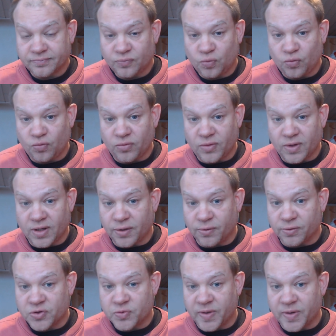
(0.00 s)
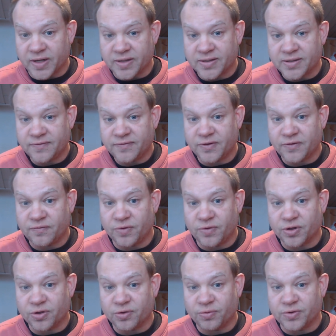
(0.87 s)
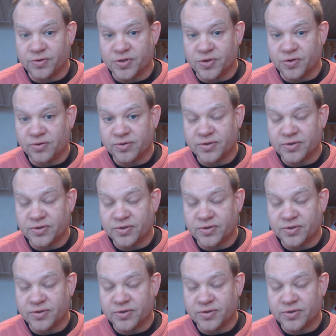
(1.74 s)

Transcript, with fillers: irrespective of what the results